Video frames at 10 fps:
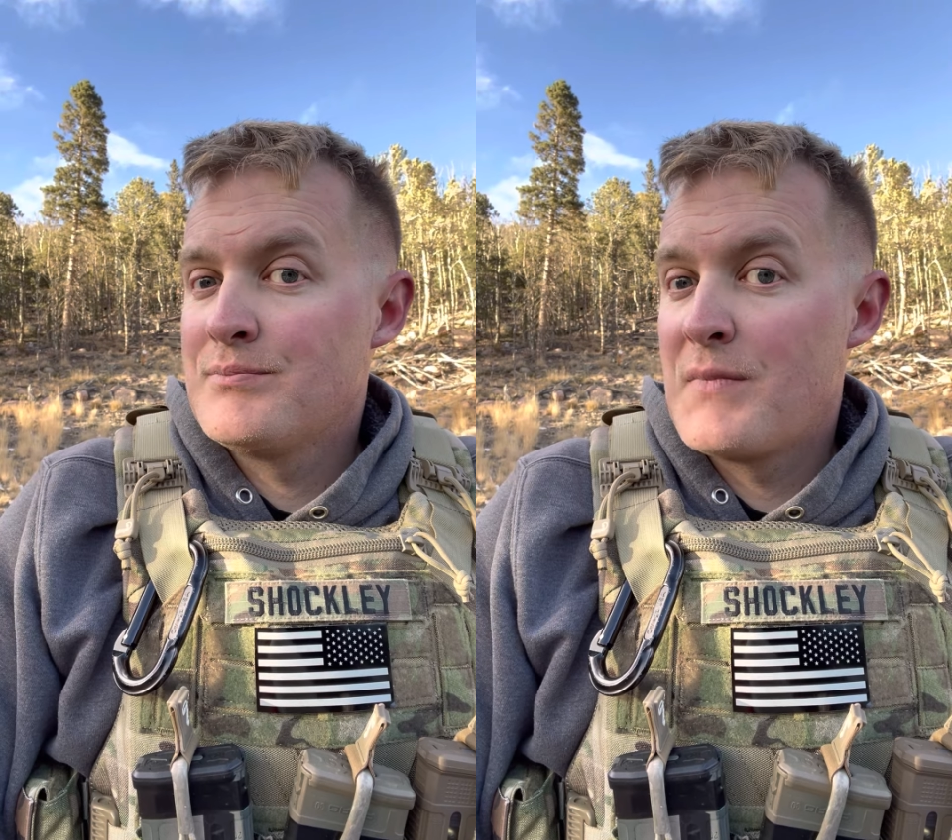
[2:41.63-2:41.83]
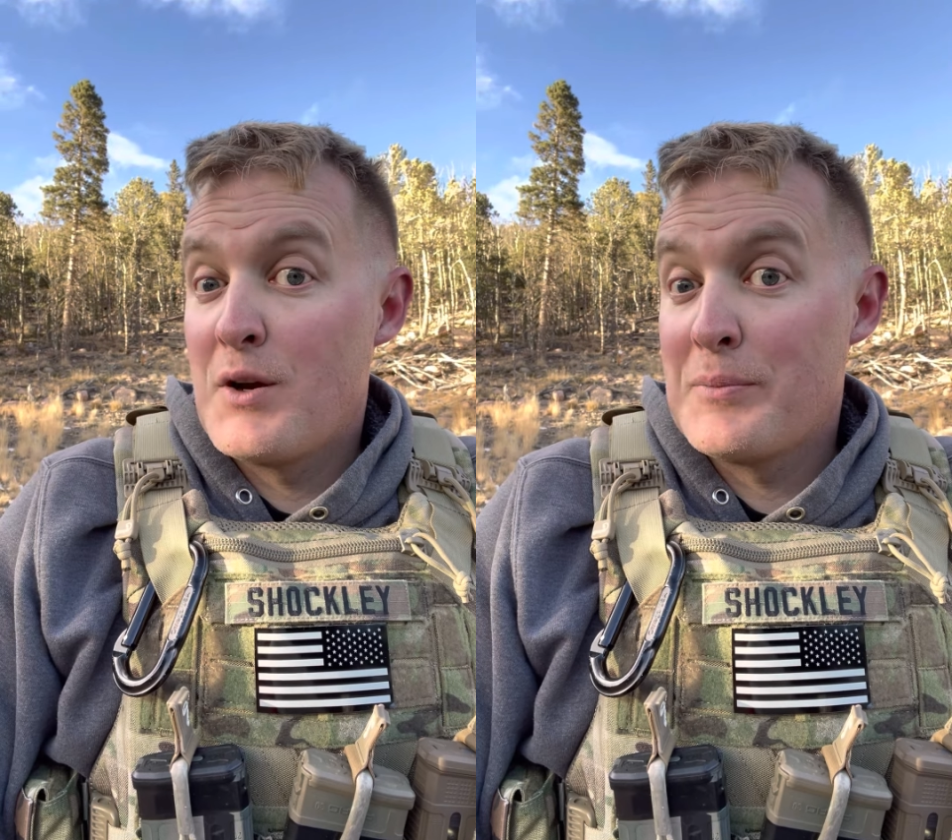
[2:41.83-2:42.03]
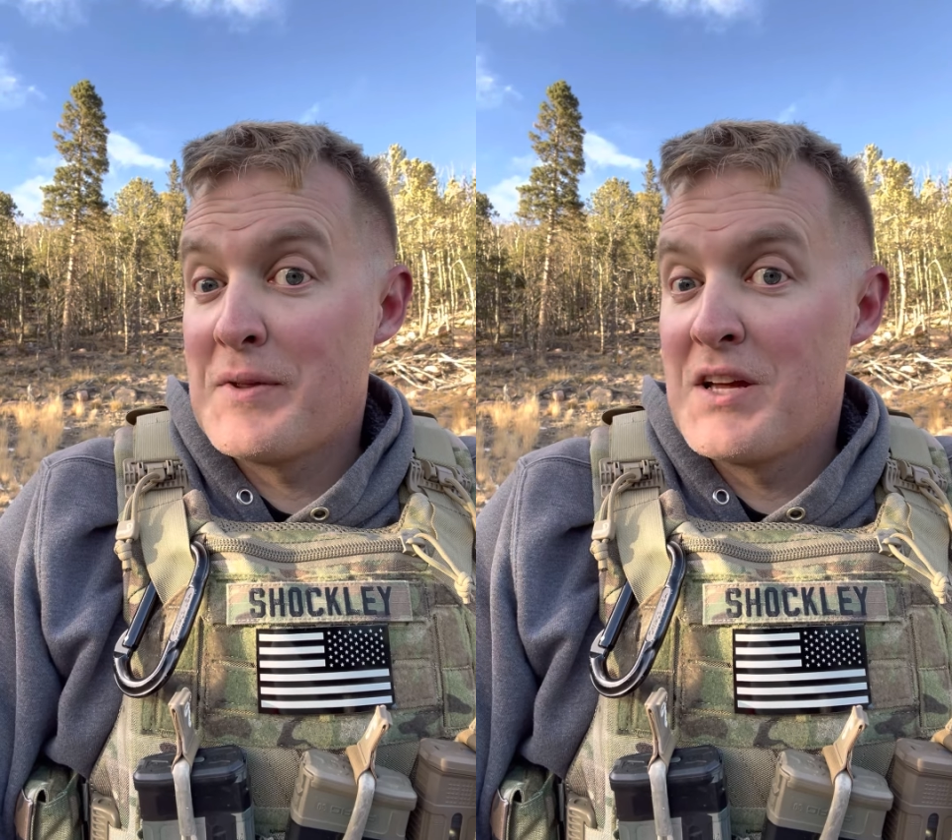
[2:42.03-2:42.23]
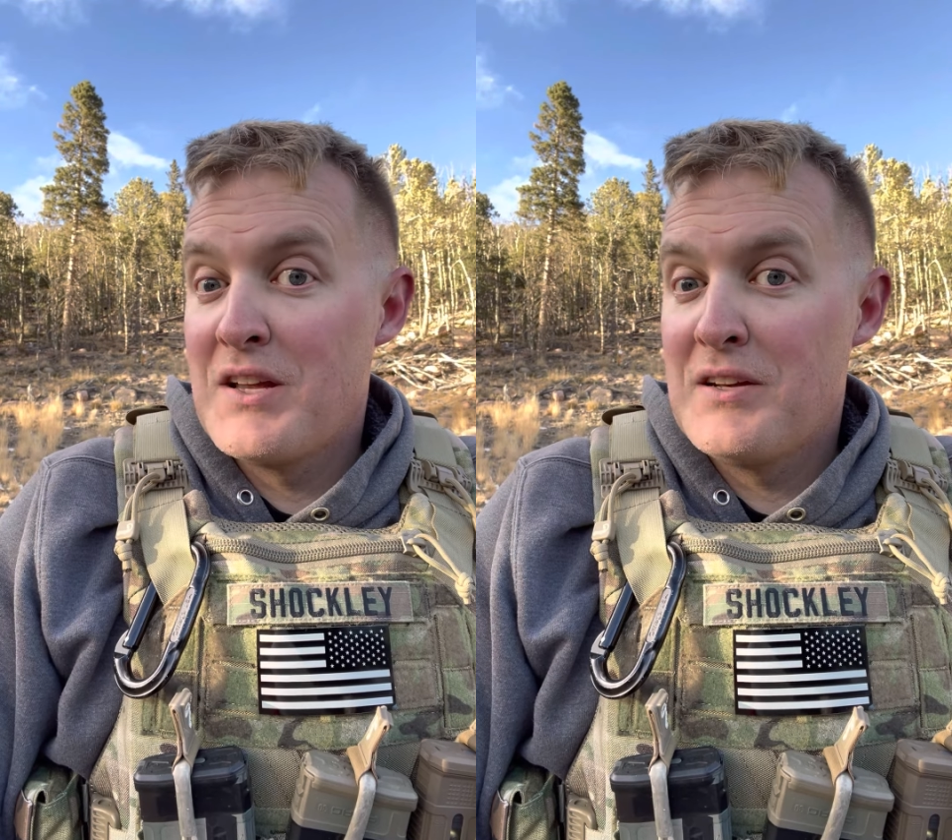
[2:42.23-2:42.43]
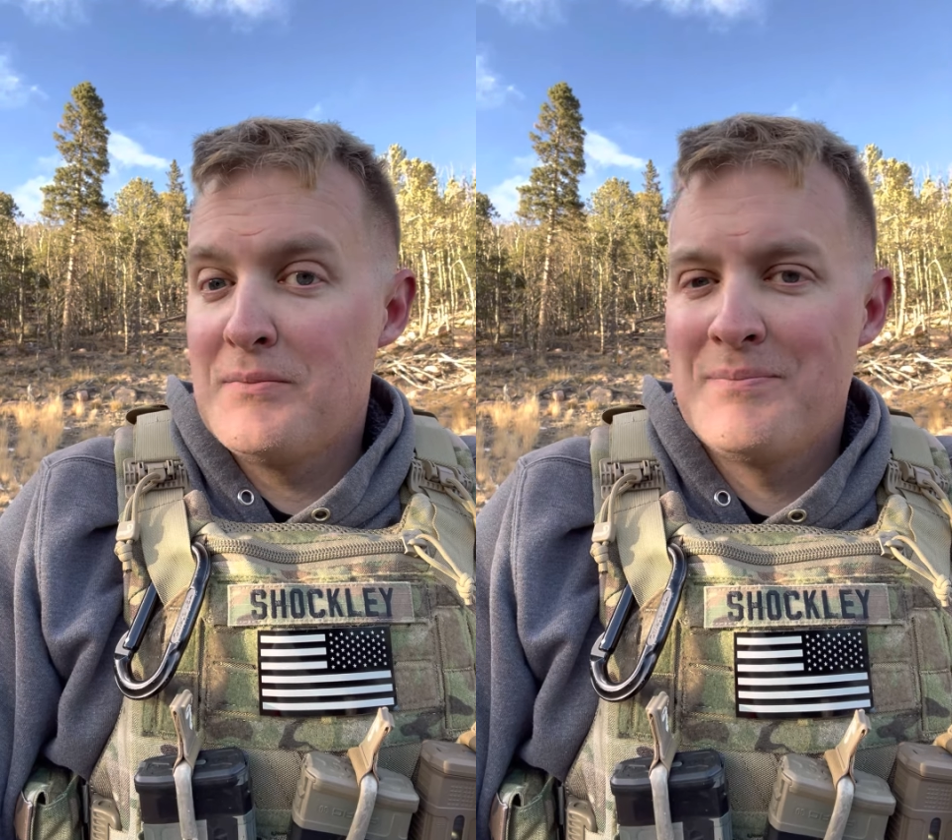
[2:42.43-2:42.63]
Hope they hit.
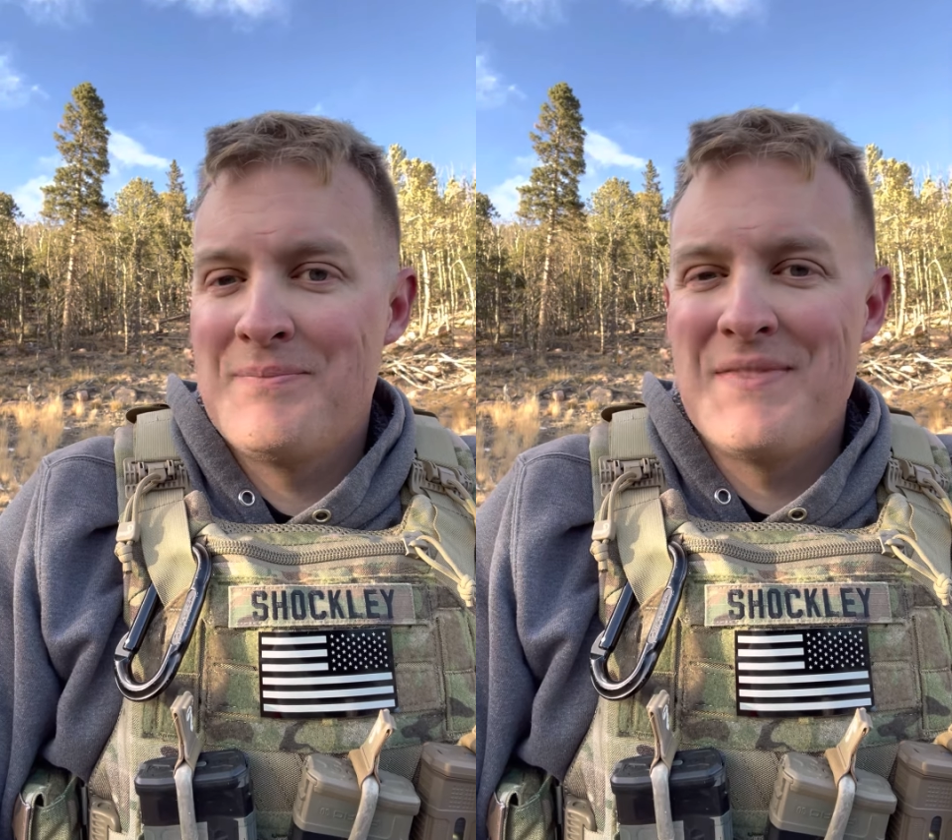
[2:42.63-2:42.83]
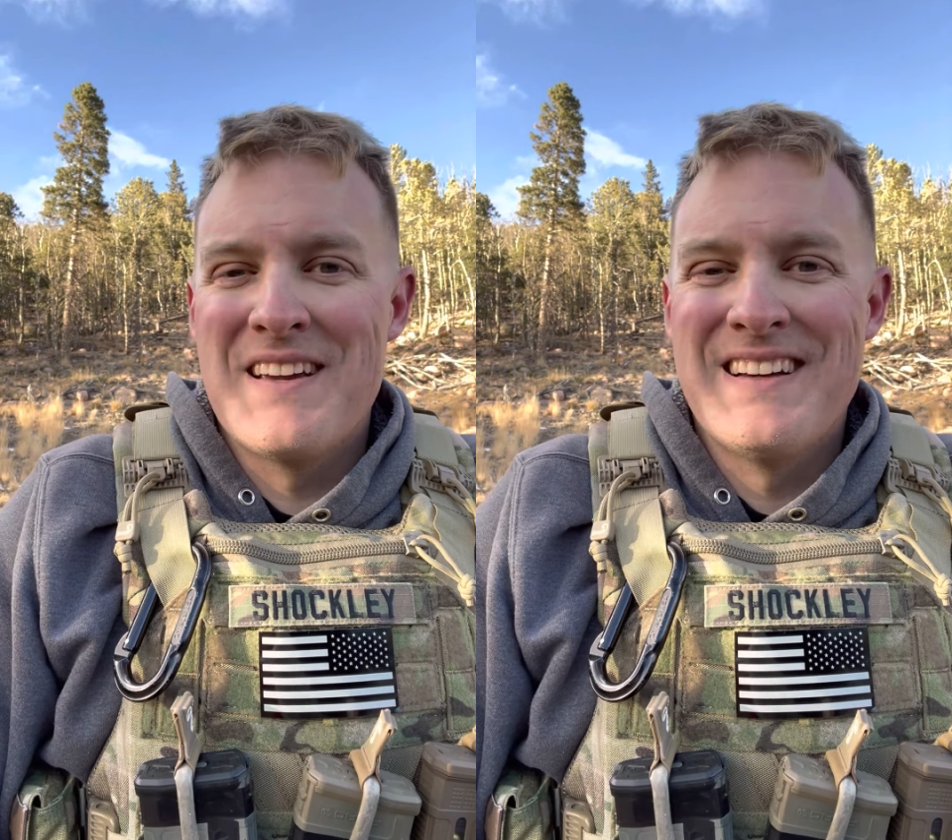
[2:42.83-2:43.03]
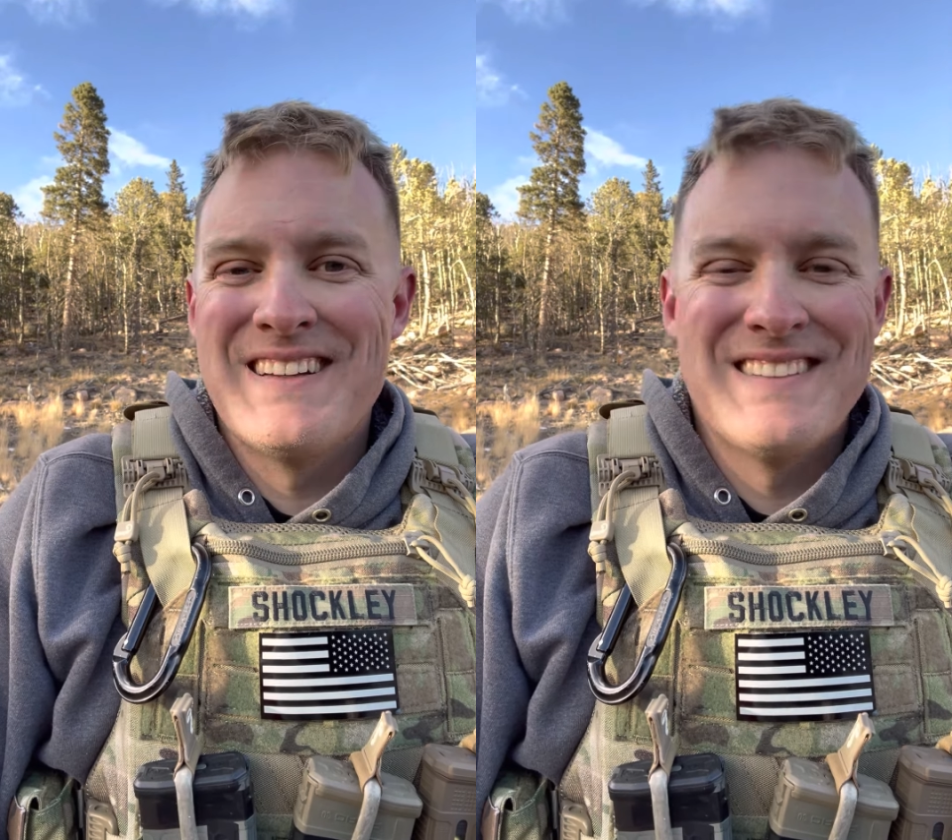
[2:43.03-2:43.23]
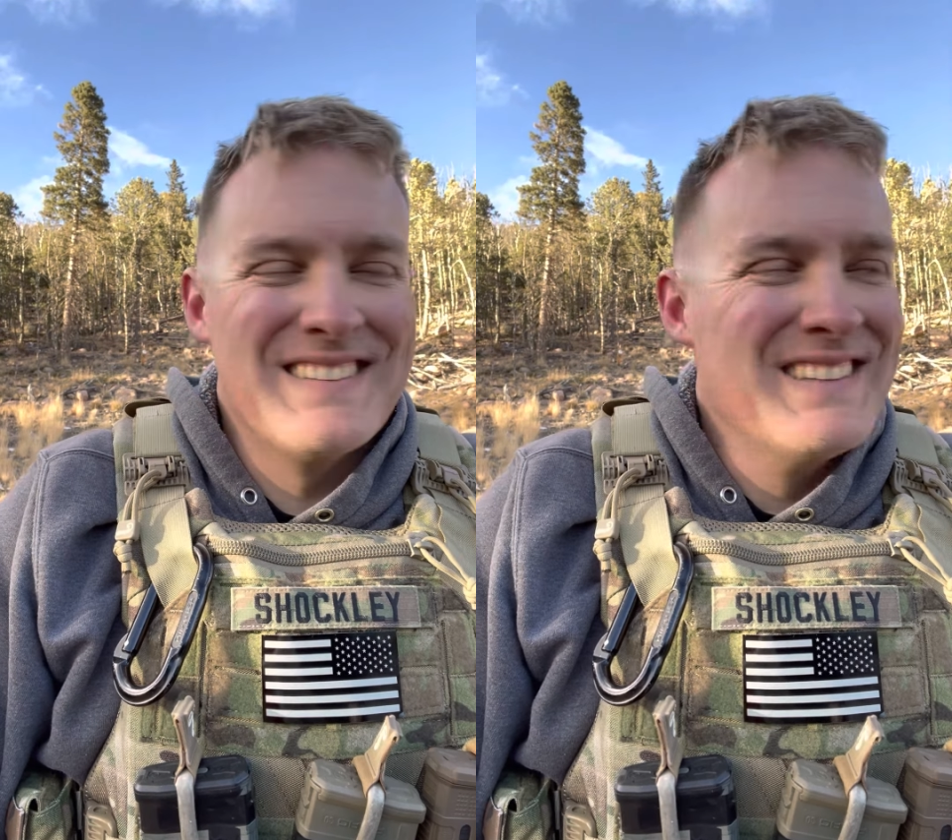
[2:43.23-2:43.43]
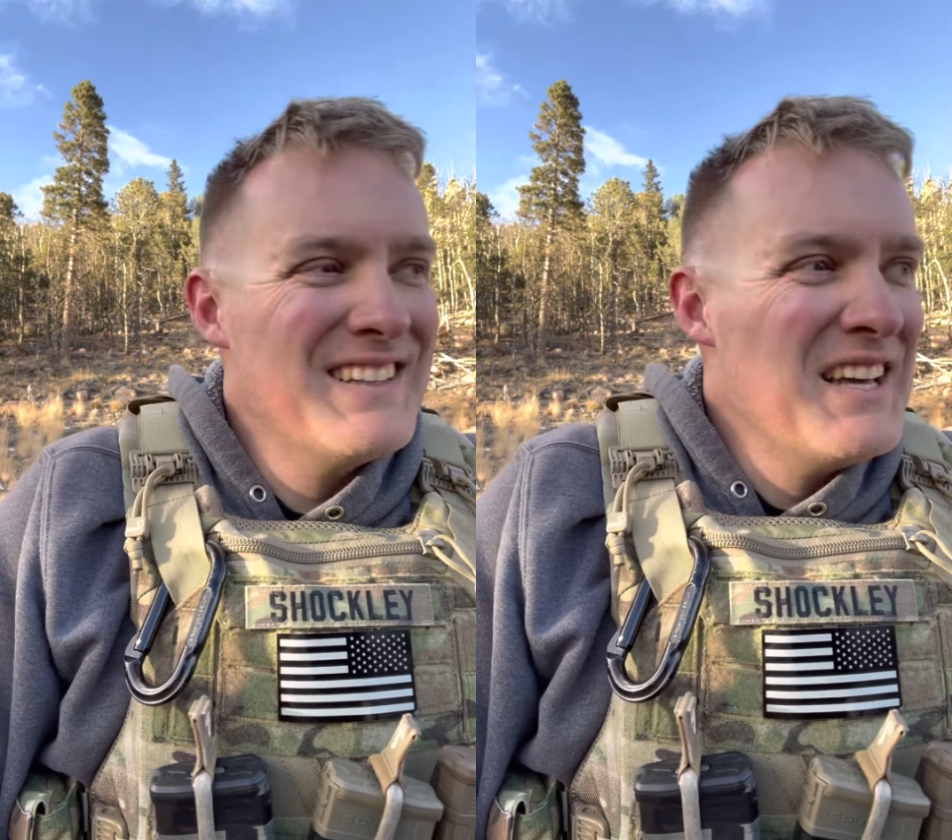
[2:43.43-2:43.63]

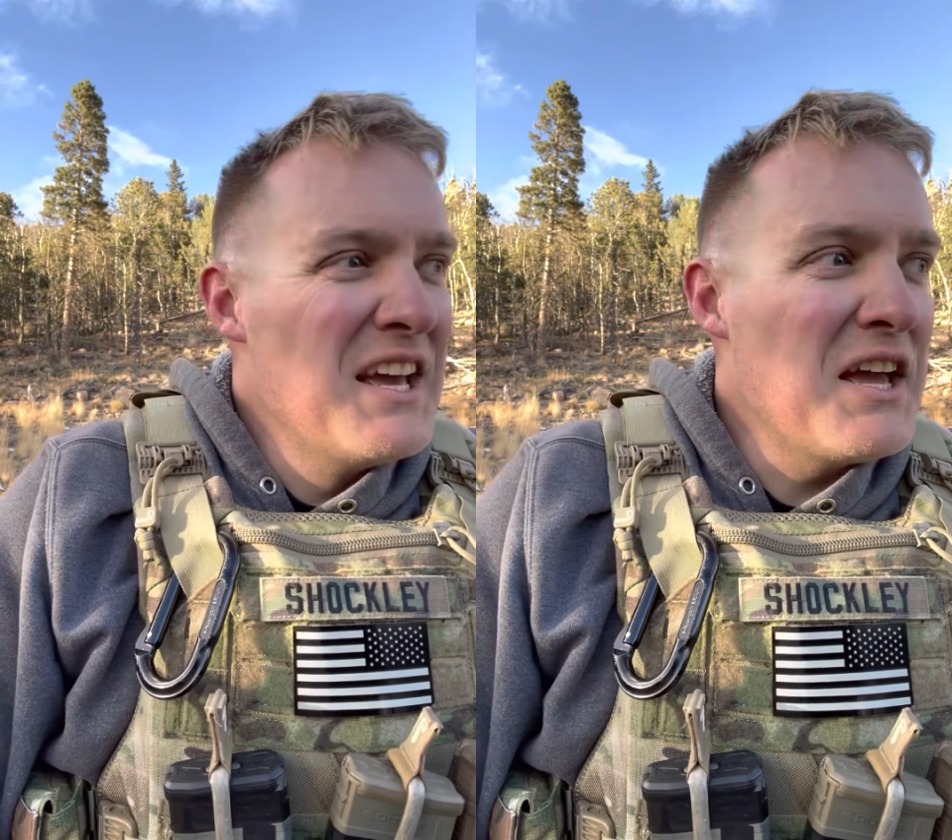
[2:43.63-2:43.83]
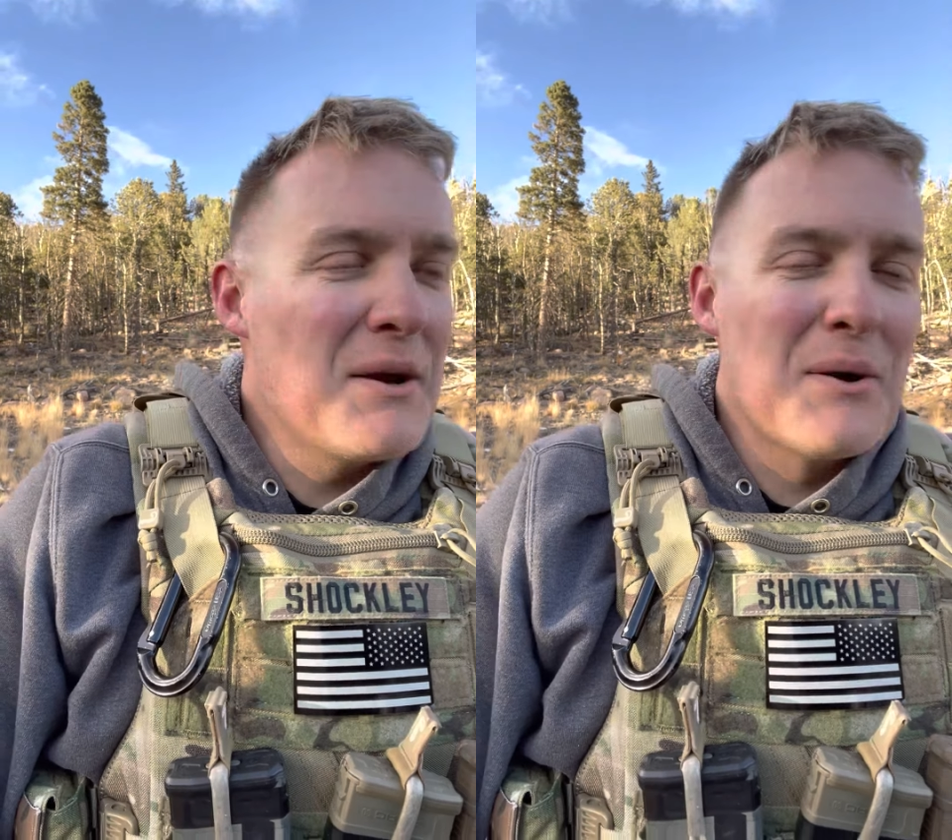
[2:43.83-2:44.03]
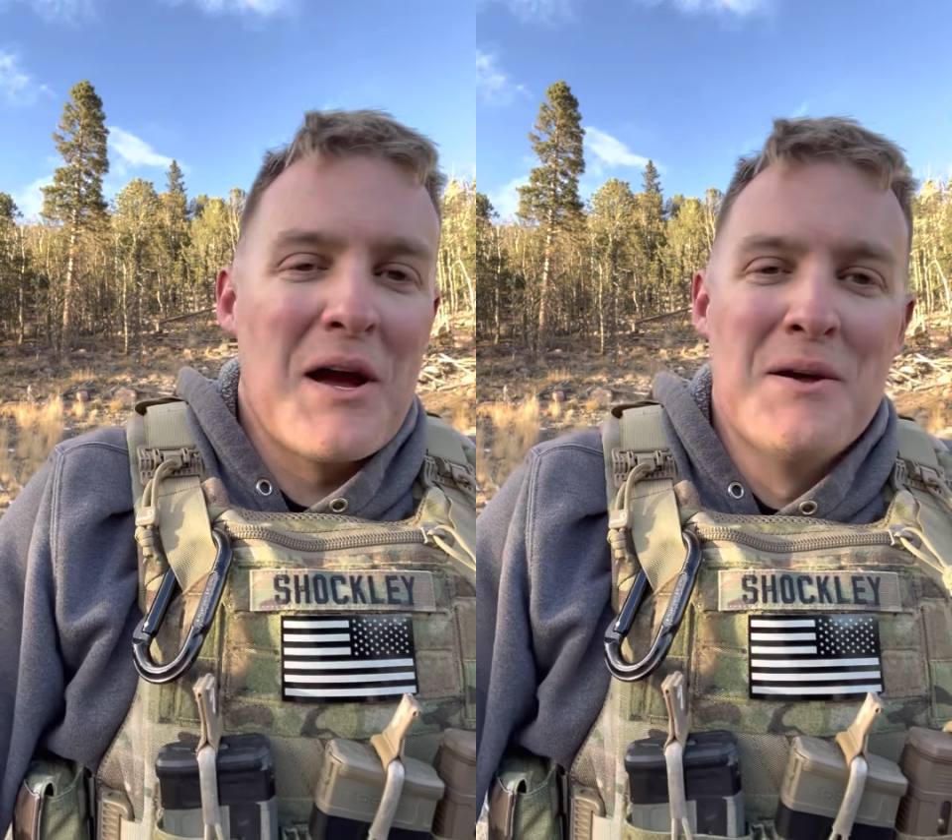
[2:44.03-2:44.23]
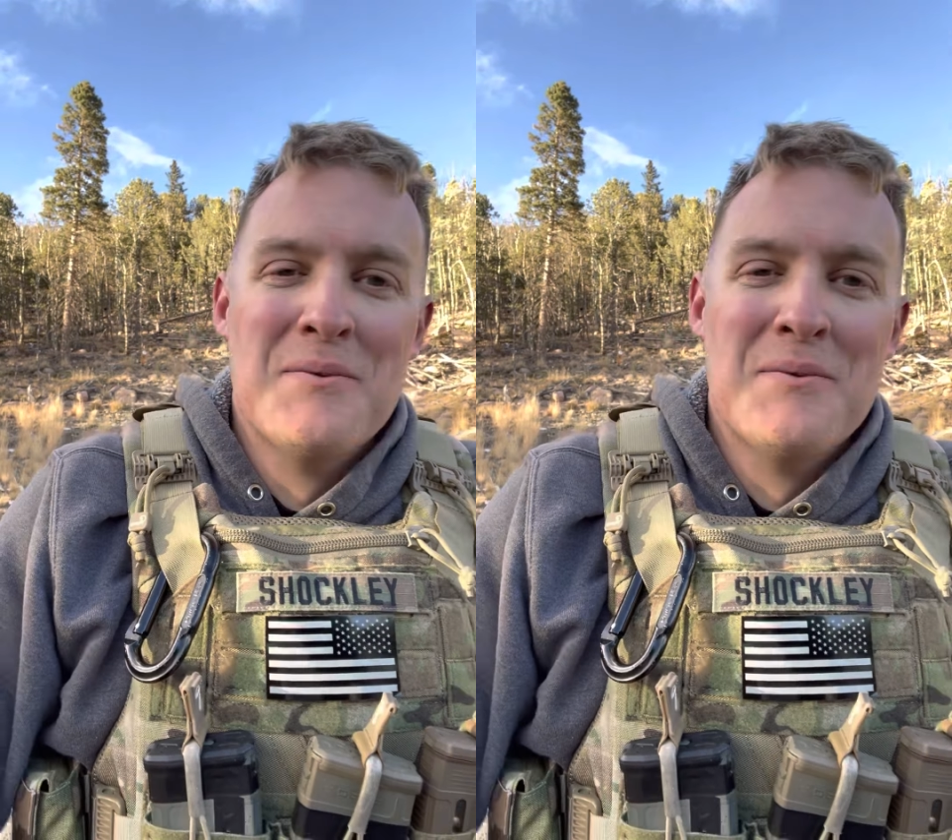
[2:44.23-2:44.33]
Anyway,